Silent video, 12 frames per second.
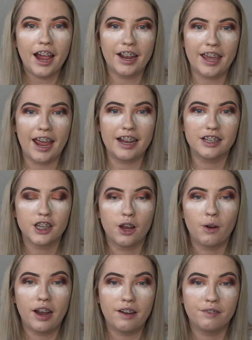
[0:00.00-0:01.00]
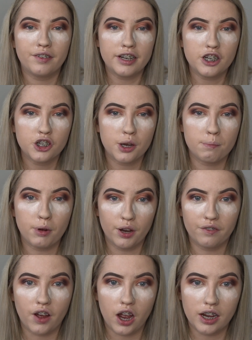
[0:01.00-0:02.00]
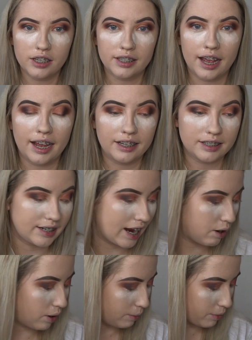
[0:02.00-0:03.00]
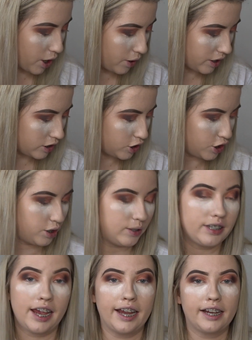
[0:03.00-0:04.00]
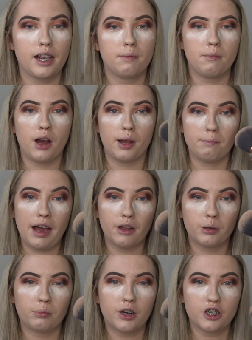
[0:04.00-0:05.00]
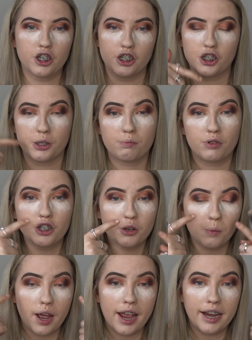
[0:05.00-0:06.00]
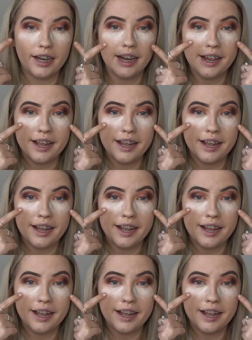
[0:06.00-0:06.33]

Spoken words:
Okay, so I have finished both eyes, and now I'm going to take my powder brush and just brush away